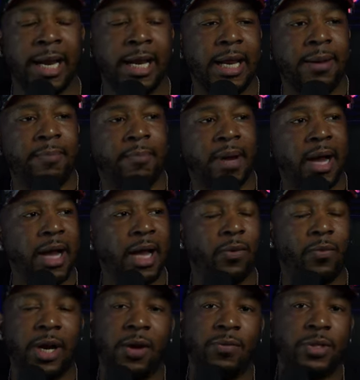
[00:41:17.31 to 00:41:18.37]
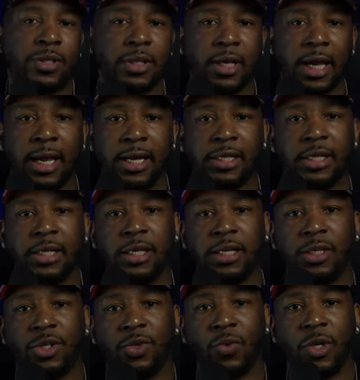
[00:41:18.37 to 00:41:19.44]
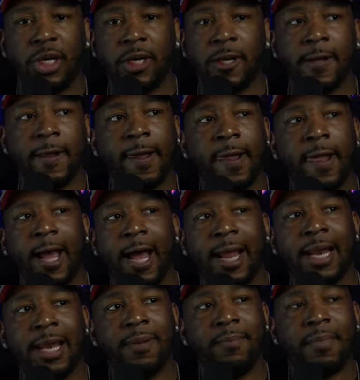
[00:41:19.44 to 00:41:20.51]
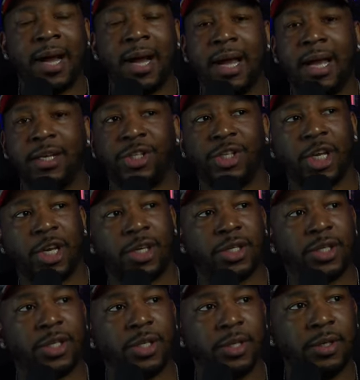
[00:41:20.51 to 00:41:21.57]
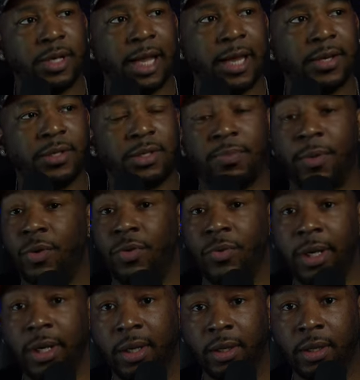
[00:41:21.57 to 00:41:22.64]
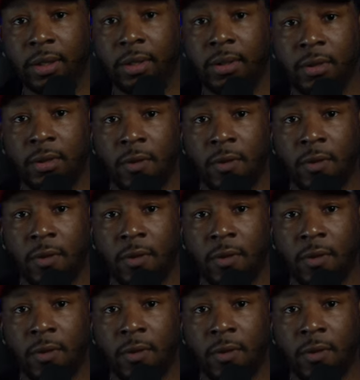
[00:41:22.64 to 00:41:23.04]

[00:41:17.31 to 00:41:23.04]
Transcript: I didn't mind when I was 18, 20. I didn't mind chicks that smoke weed